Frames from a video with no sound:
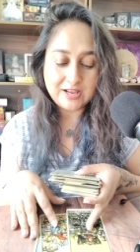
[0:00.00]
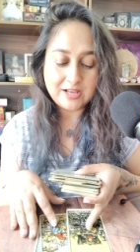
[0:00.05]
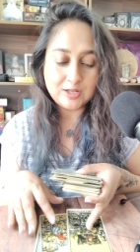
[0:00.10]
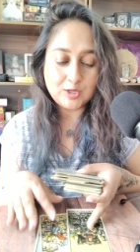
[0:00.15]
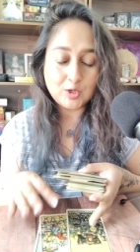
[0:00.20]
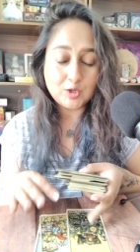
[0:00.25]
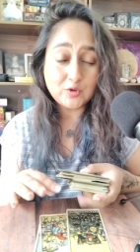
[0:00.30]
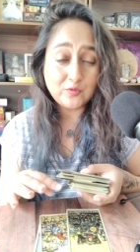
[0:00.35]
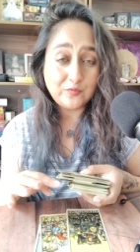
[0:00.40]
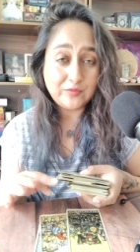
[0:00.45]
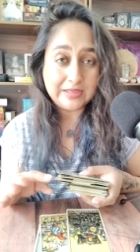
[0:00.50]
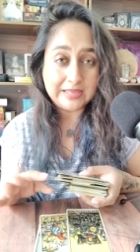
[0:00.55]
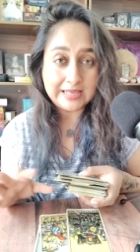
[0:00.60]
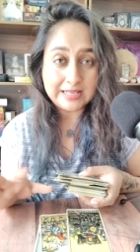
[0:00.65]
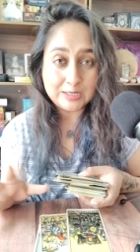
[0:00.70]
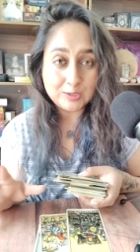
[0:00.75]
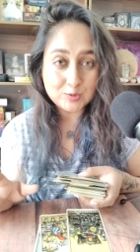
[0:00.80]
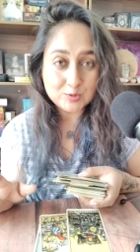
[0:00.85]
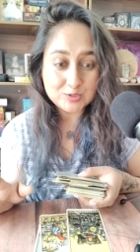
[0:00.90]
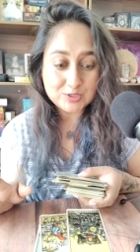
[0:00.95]
a lot of
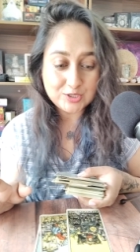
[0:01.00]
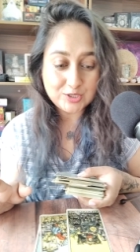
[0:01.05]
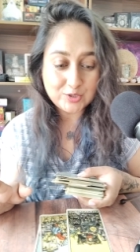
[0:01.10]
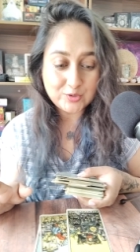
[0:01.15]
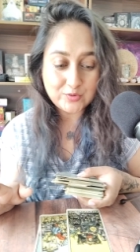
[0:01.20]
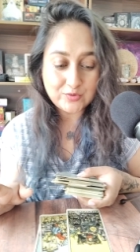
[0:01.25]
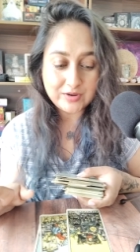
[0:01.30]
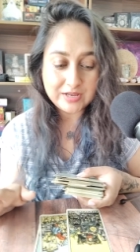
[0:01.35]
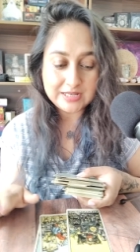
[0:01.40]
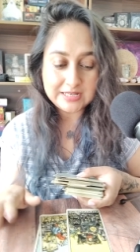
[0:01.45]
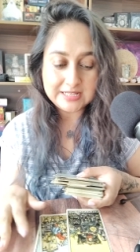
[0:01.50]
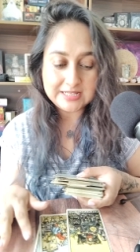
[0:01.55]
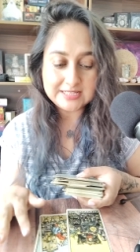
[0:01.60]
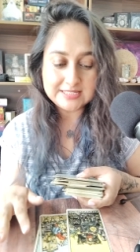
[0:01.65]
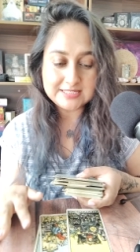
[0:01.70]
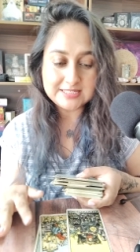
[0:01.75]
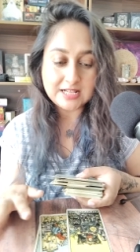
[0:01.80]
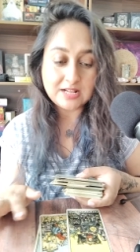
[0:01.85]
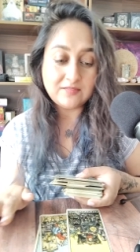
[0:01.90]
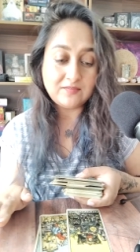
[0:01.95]
yellows in your reading
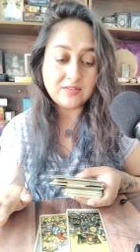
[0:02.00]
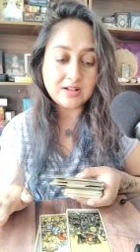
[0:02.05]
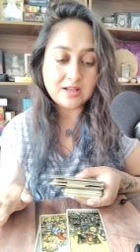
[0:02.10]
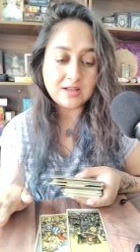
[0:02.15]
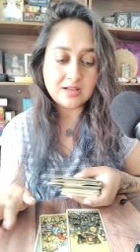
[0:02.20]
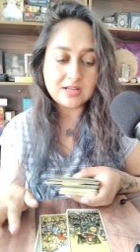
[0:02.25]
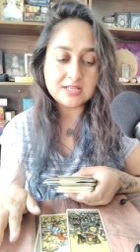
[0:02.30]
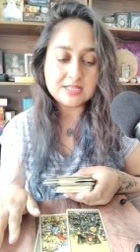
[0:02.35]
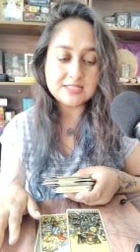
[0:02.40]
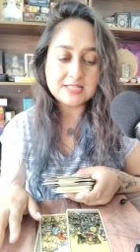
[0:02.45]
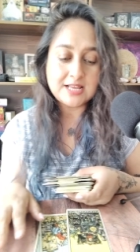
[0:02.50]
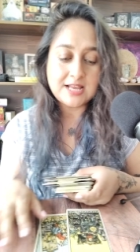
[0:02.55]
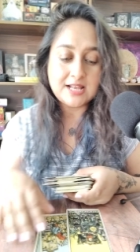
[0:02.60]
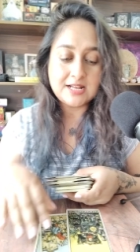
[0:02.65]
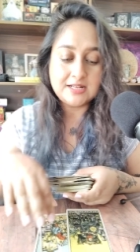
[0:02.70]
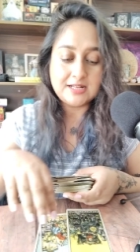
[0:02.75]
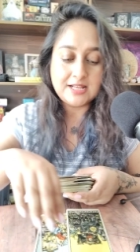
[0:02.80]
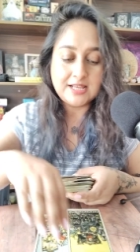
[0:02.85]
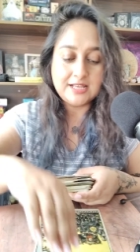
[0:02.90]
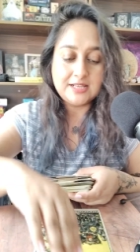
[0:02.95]
sunflowers
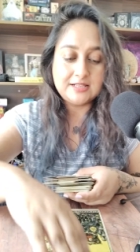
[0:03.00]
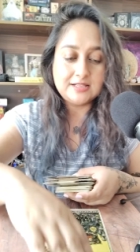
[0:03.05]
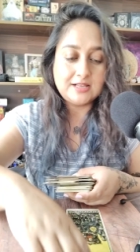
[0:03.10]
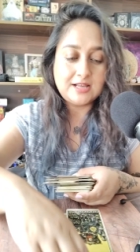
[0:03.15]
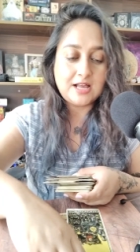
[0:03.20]
and like